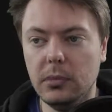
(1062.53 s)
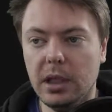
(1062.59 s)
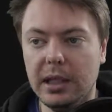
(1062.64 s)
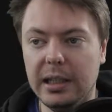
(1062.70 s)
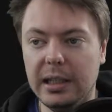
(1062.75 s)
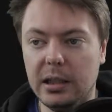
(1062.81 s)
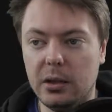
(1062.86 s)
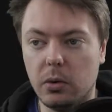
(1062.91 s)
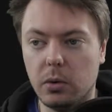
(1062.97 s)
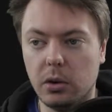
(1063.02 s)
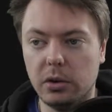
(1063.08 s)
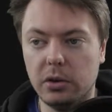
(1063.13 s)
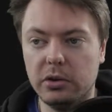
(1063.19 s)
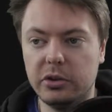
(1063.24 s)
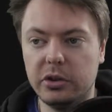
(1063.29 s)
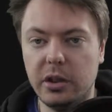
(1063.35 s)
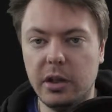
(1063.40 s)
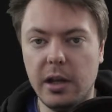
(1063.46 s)

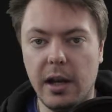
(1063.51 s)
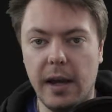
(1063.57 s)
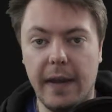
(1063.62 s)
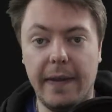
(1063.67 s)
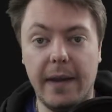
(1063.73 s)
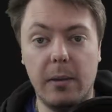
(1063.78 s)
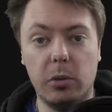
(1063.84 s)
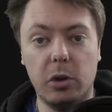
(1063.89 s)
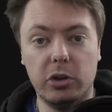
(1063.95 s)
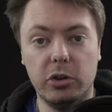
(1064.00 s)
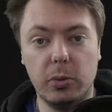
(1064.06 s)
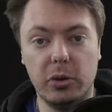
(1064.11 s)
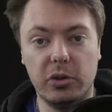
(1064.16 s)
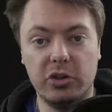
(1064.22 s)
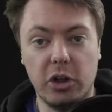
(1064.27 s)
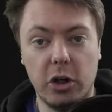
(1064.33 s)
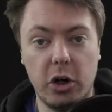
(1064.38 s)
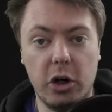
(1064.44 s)
equals, and then we'll do a
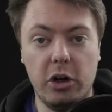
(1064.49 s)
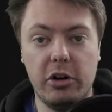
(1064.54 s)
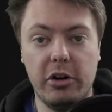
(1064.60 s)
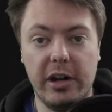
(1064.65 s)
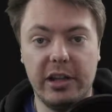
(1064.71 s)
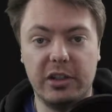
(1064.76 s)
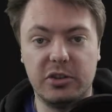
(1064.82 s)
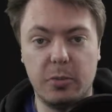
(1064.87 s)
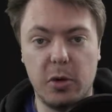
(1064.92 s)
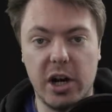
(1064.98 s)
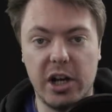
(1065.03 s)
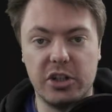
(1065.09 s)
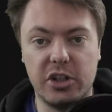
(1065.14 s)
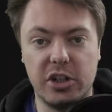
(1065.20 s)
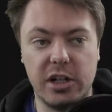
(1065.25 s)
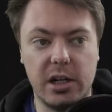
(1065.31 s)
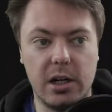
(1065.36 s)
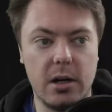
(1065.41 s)
ternary
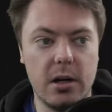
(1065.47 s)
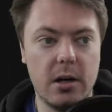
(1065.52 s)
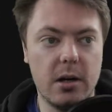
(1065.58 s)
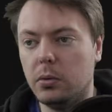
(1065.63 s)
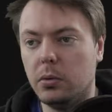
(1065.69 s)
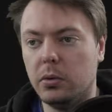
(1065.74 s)
expression here.